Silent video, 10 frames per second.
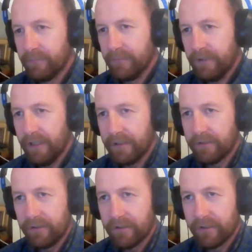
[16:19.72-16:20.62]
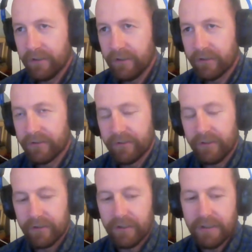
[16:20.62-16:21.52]
yeah, you could
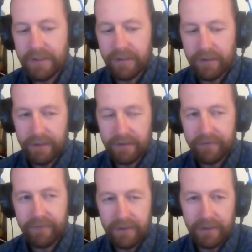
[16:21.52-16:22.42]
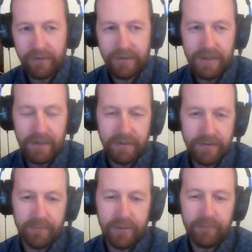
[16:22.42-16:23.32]
easily, yeah, definitely you could start as a
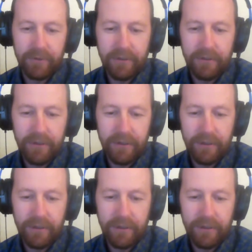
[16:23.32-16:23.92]
complete beginner.